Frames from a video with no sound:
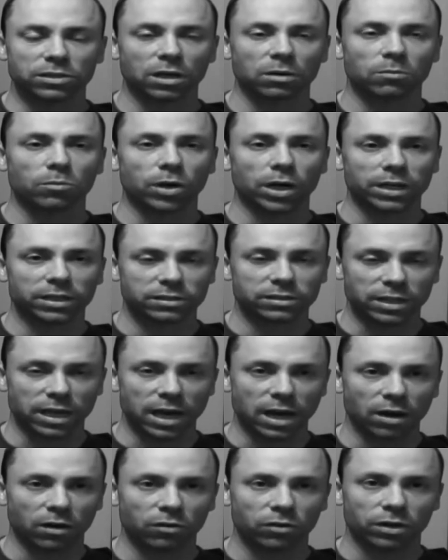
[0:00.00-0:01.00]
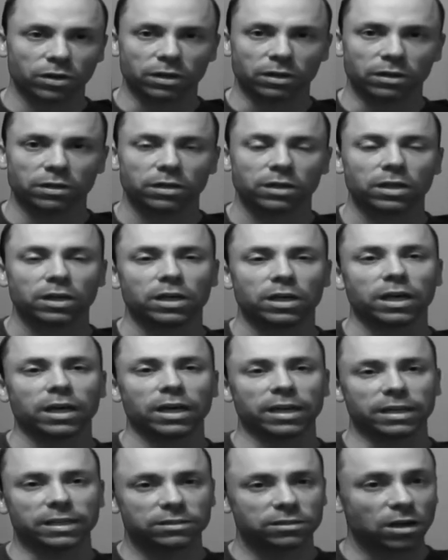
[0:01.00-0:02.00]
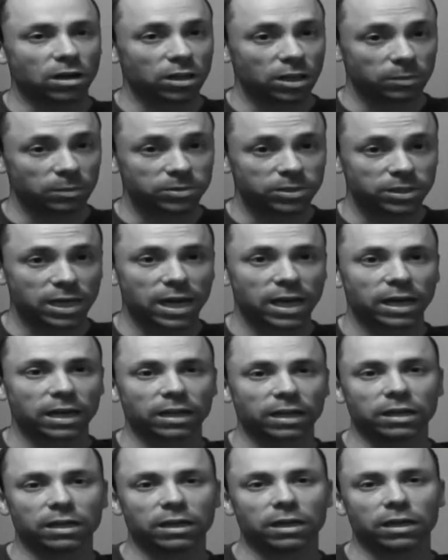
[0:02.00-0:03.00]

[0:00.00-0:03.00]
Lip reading: the son breaks down and gets all upset